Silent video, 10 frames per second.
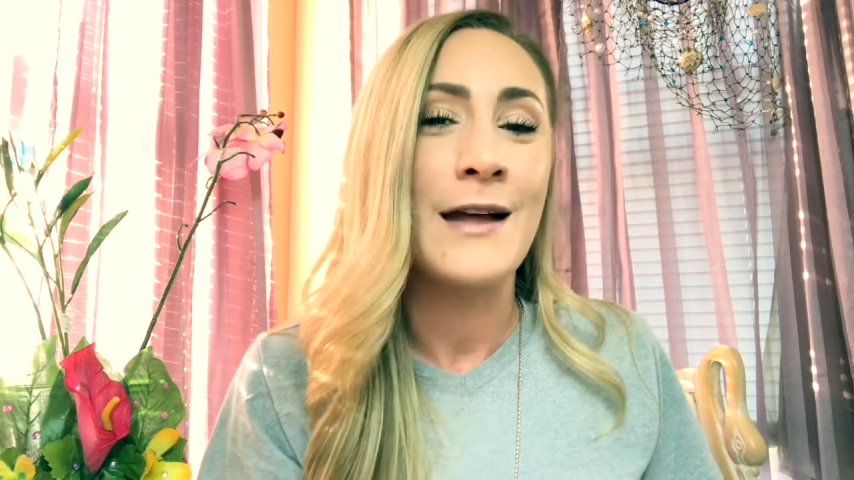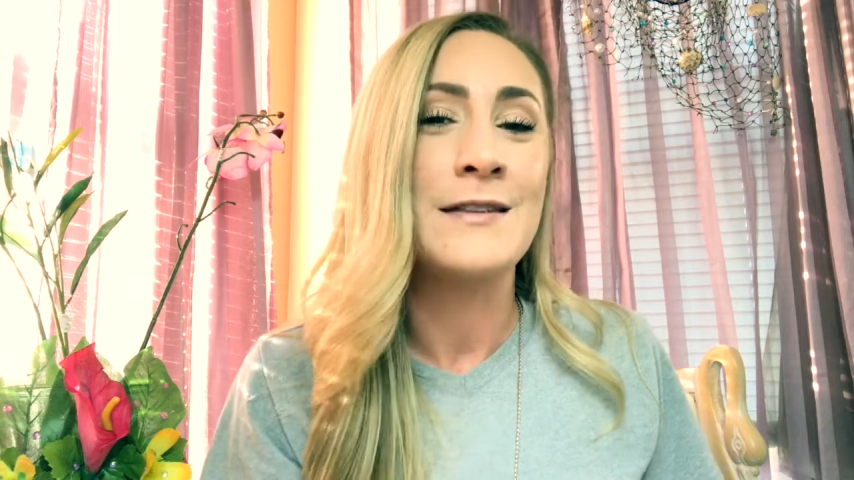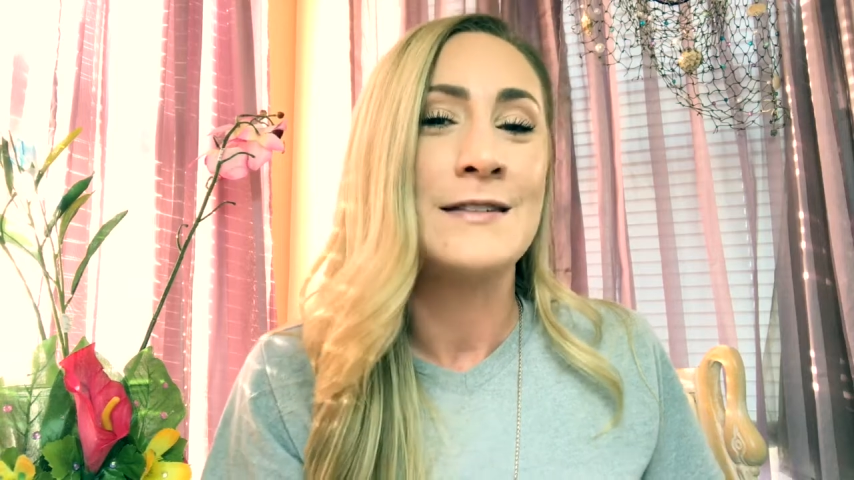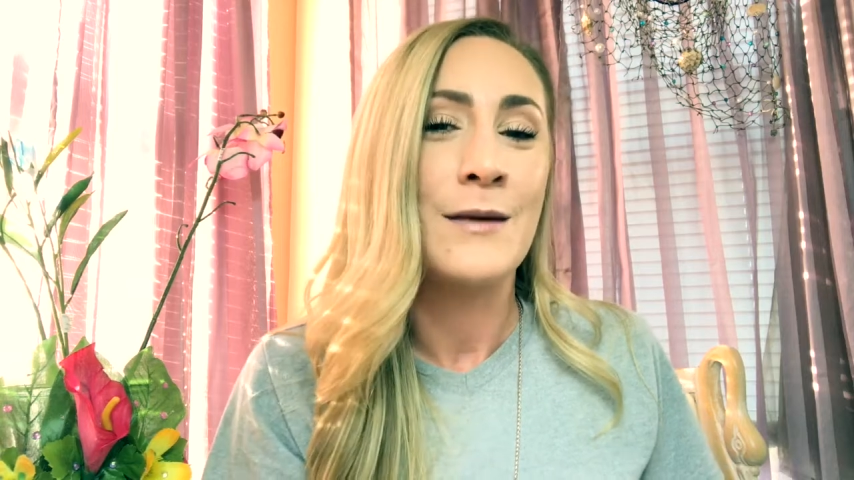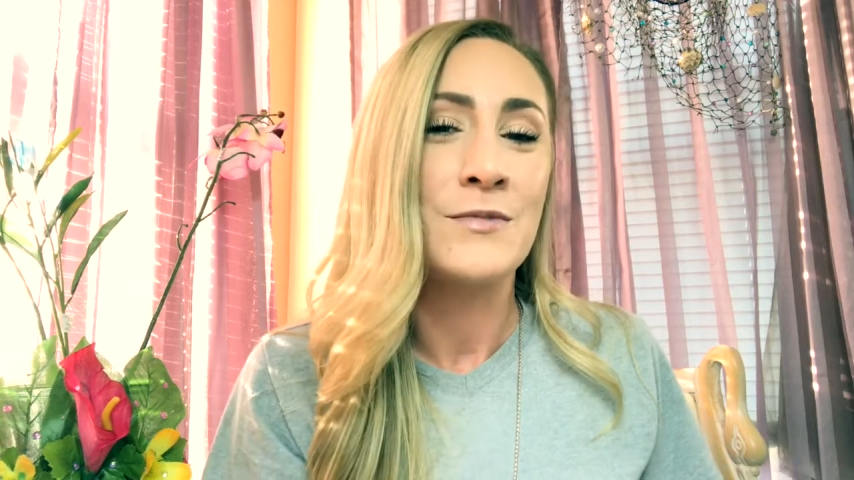
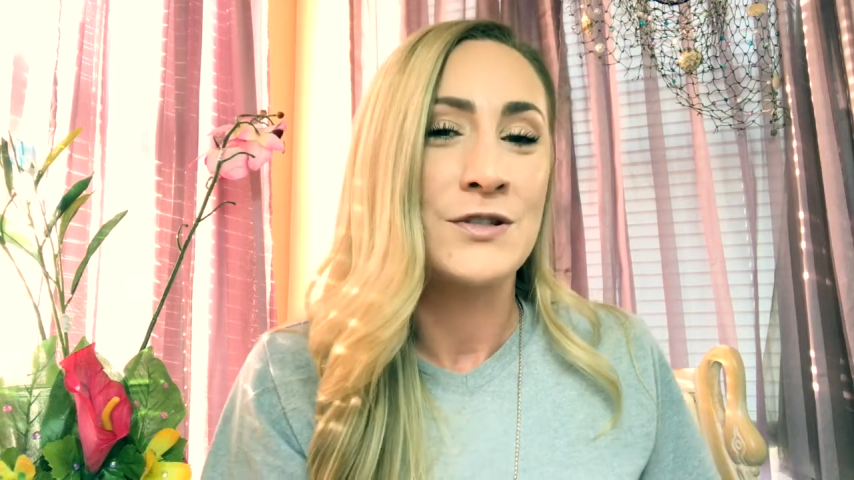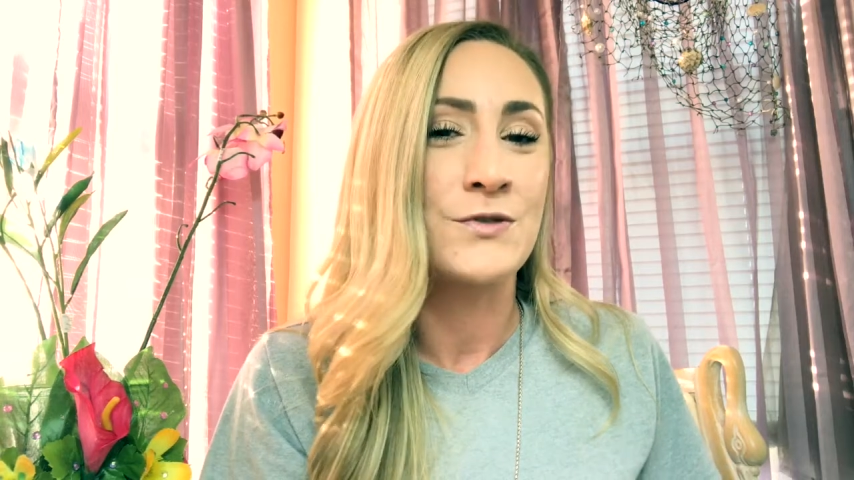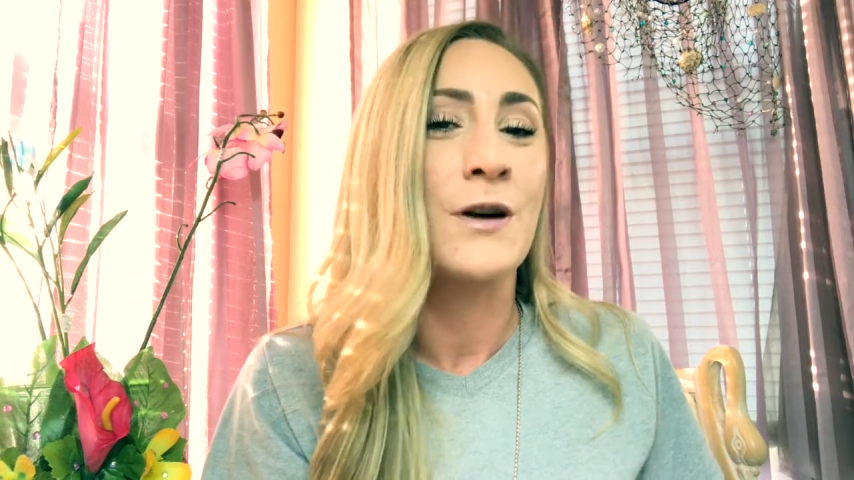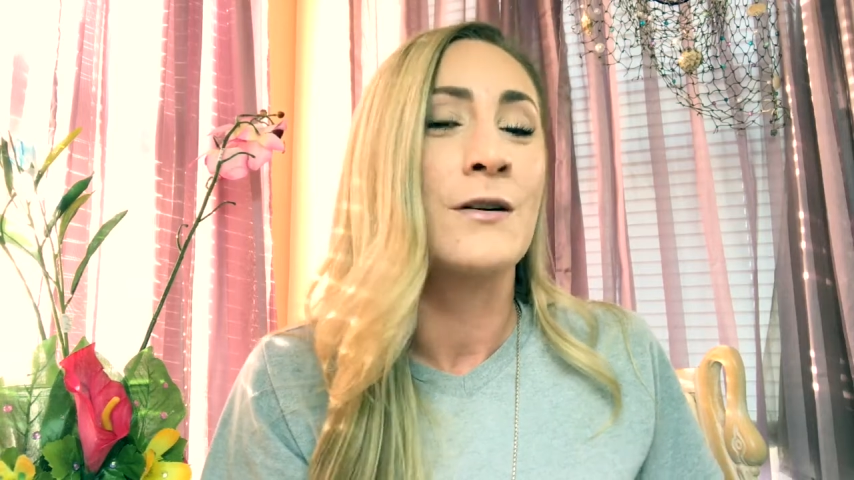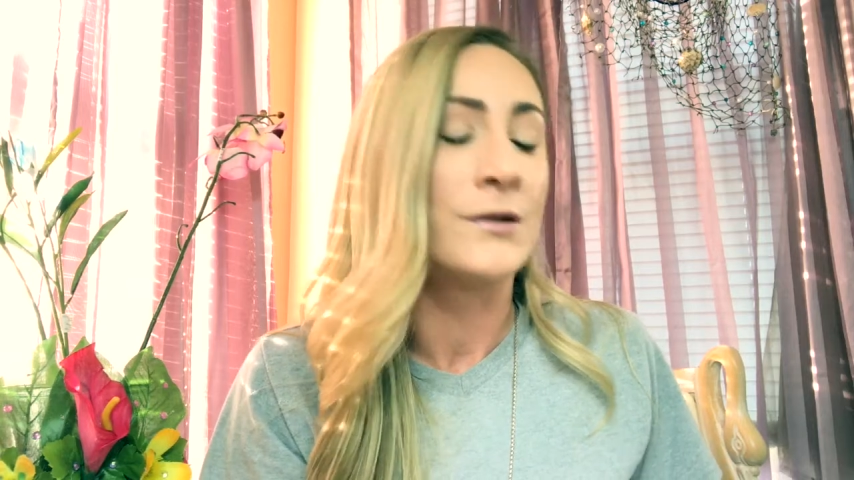that same
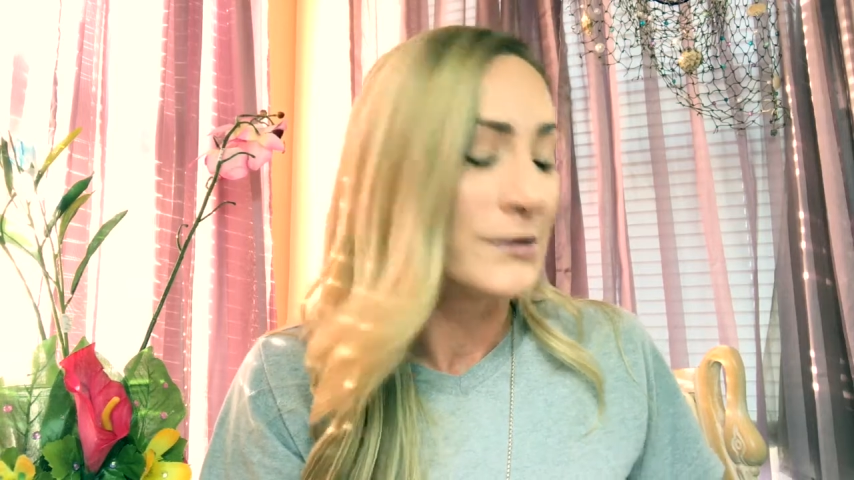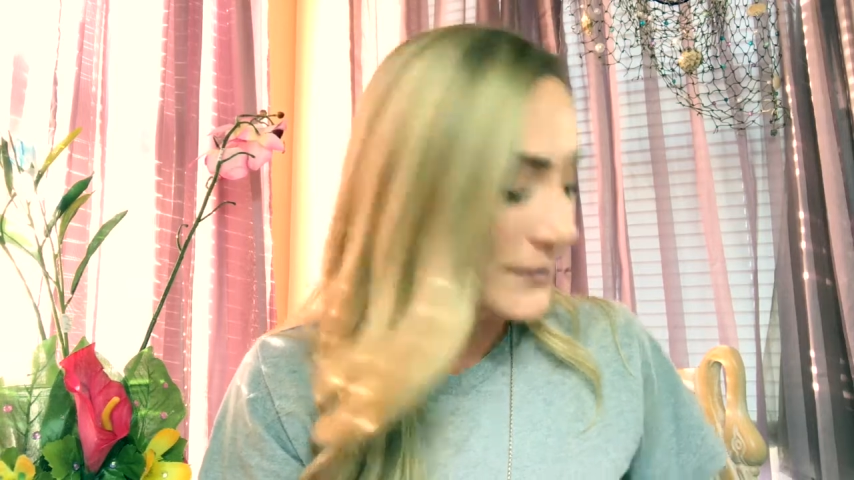struggle.